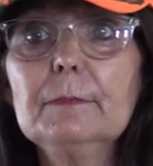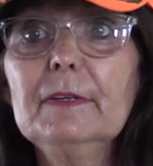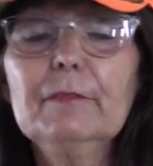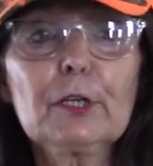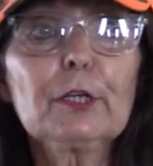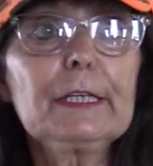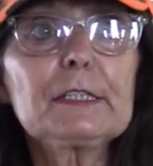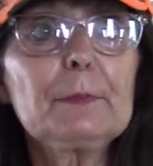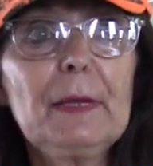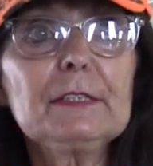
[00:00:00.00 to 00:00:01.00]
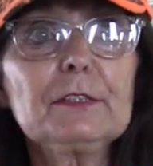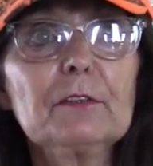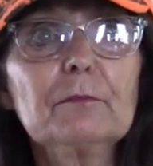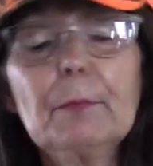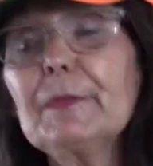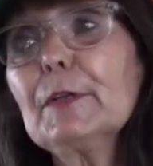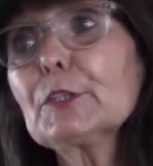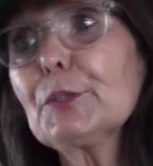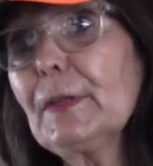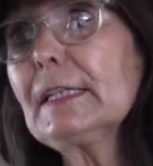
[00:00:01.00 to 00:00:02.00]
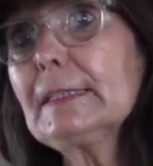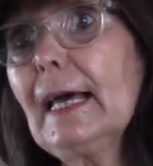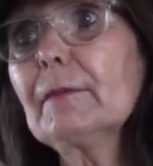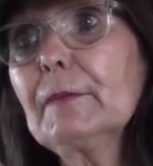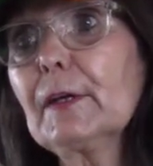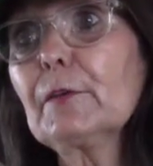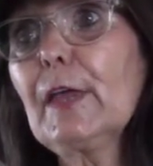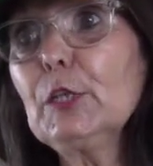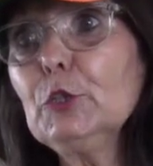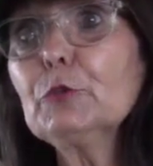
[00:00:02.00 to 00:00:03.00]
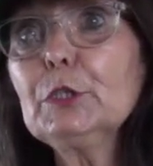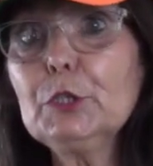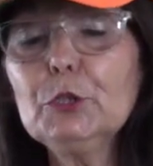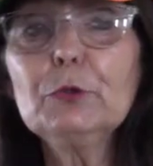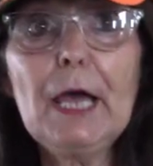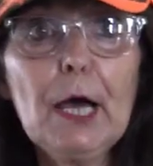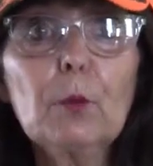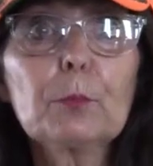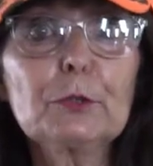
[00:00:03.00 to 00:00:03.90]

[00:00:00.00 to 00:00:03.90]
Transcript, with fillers: to be very expensive, but there's things out there that you can do to help